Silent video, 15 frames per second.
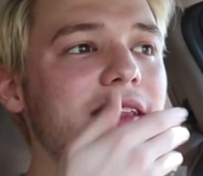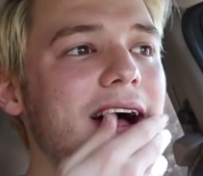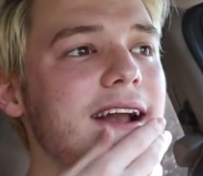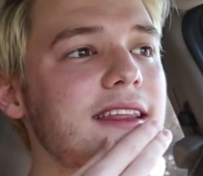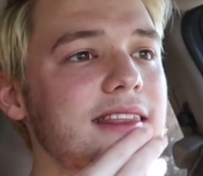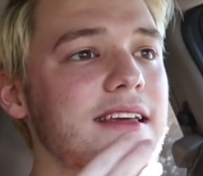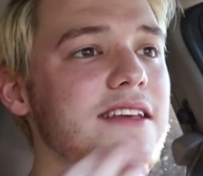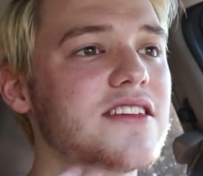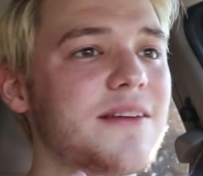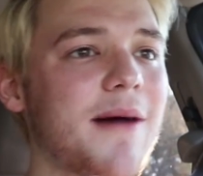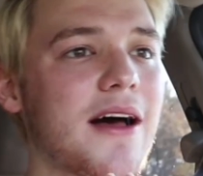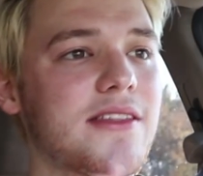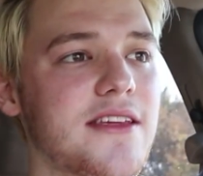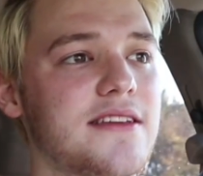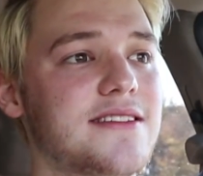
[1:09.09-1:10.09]
lot of things
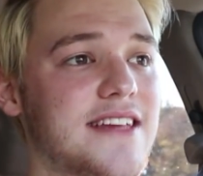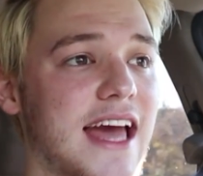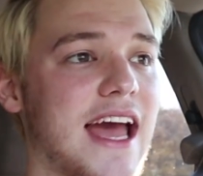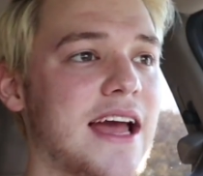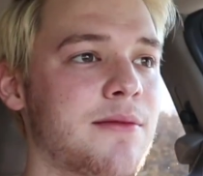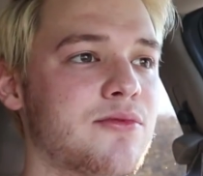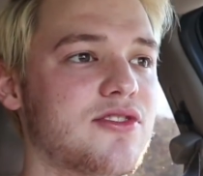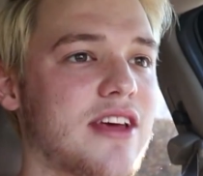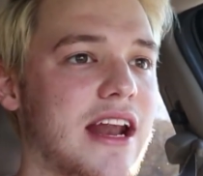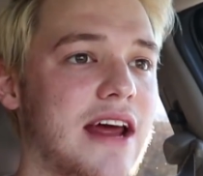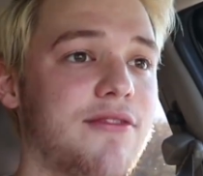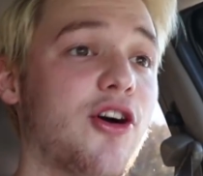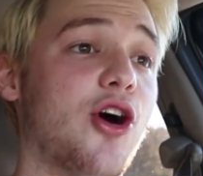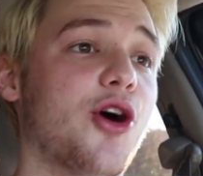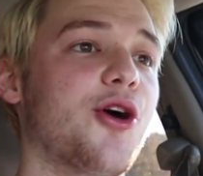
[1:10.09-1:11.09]
about these games that
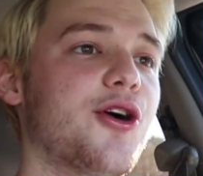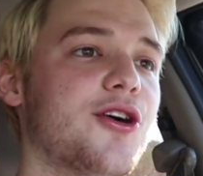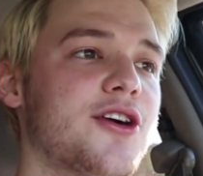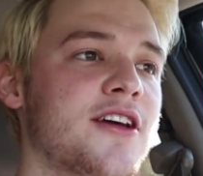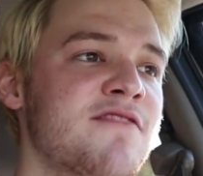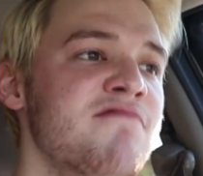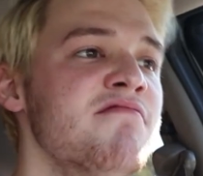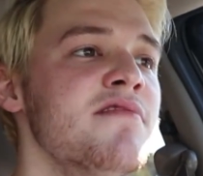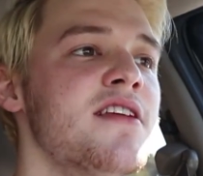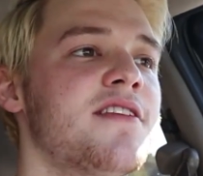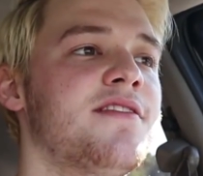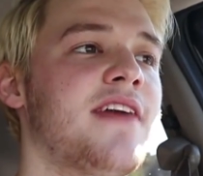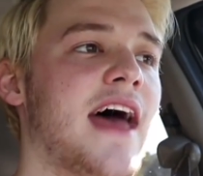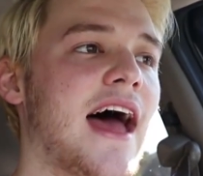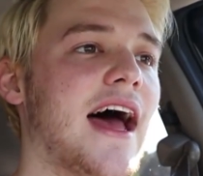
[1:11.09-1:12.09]
I've heard
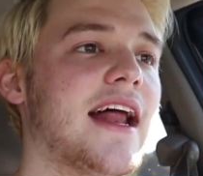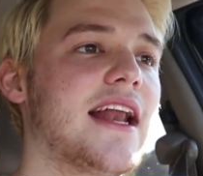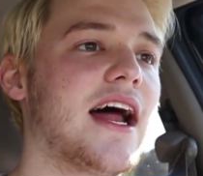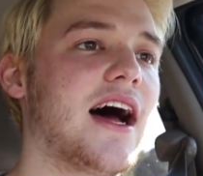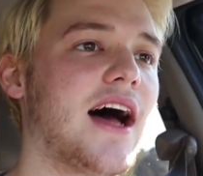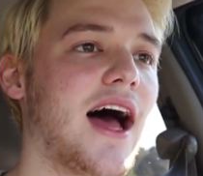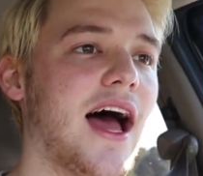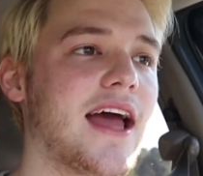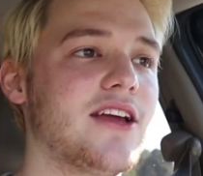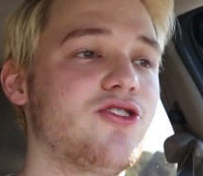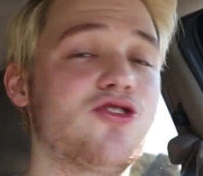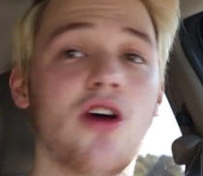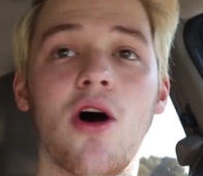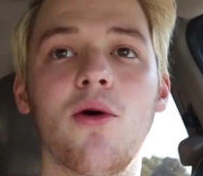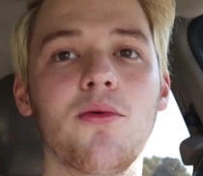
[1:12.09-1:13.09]
that I
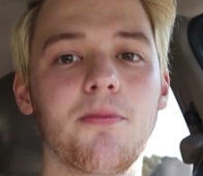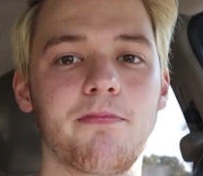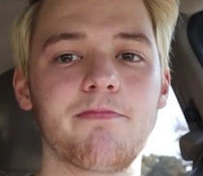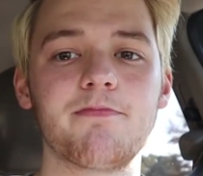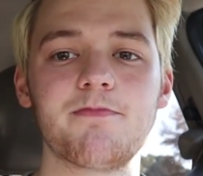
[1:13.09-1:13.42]
don't